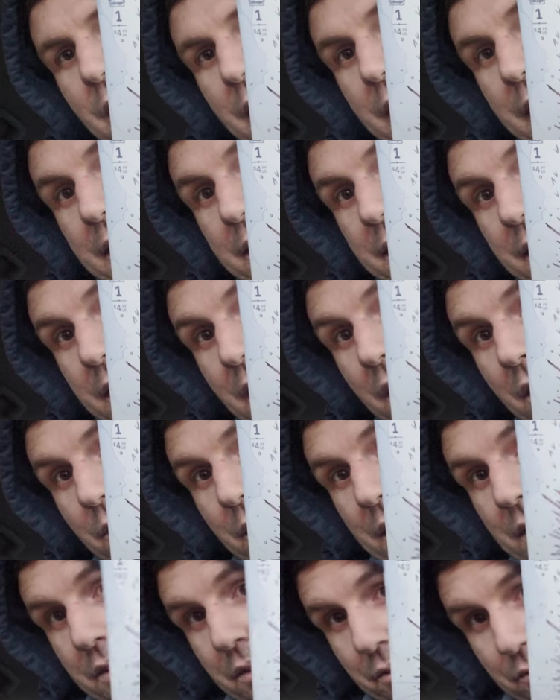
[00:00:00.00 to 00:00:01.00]
Is the
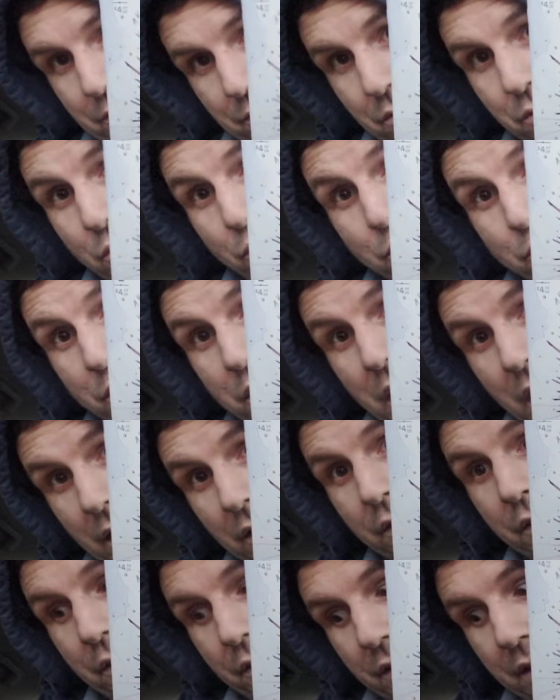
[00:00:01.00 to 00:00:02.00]
colorist who
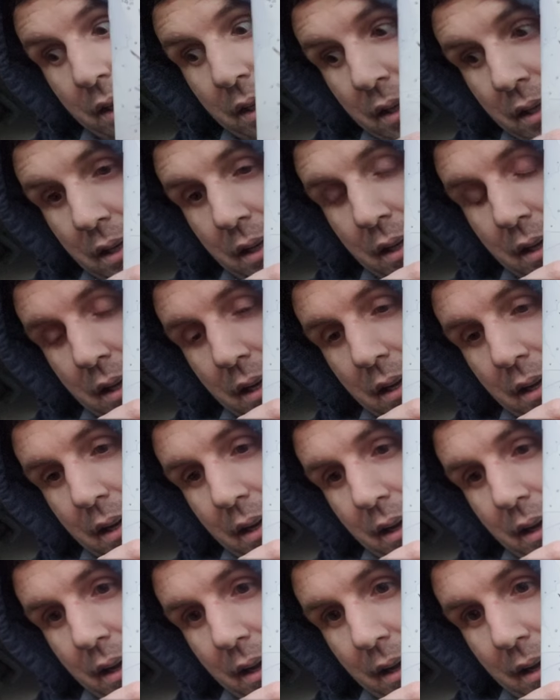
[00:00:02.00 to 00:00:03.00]
colored
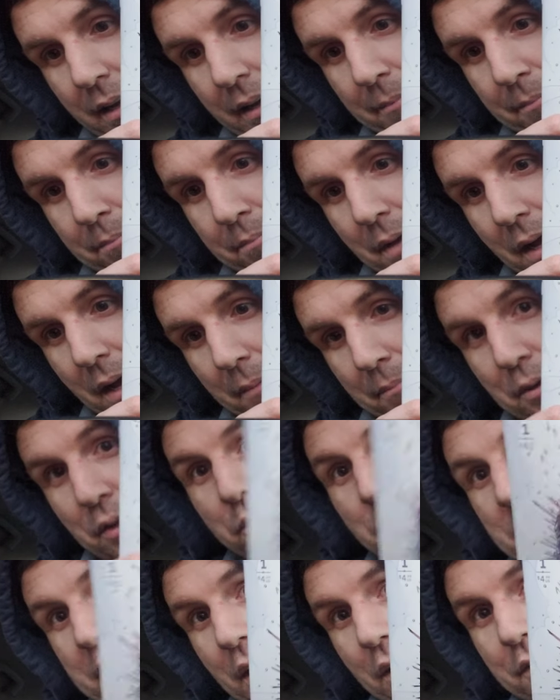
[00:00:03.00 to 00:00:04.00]
Bill
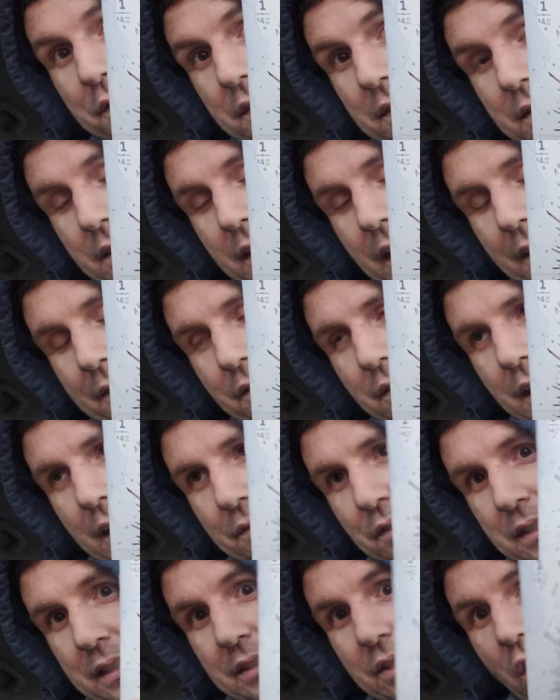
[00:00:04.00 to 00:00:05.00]

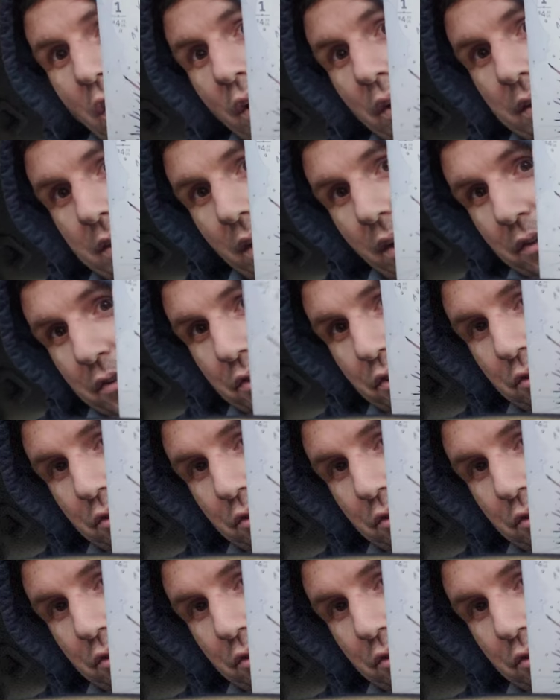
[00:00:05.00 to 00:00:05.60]
Kleshevely's art on